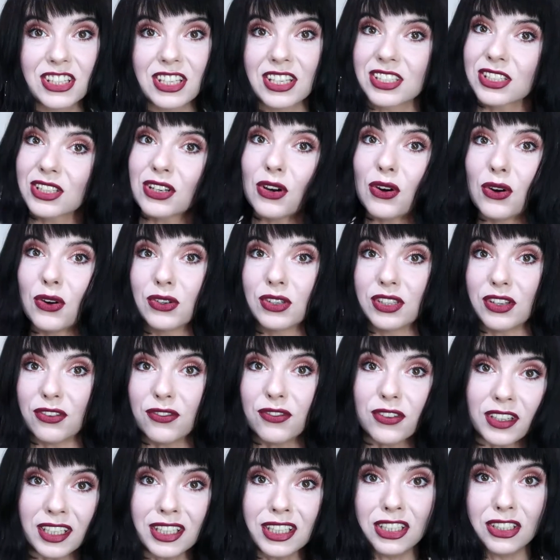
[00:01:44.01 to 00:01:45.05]
desk or the
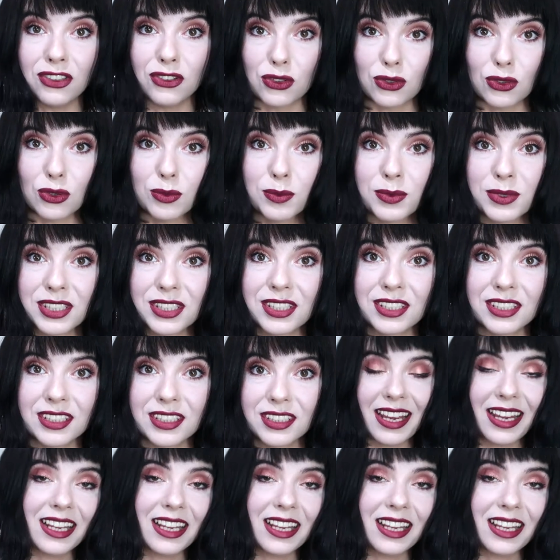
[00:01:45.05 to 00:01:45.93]
fitting rooms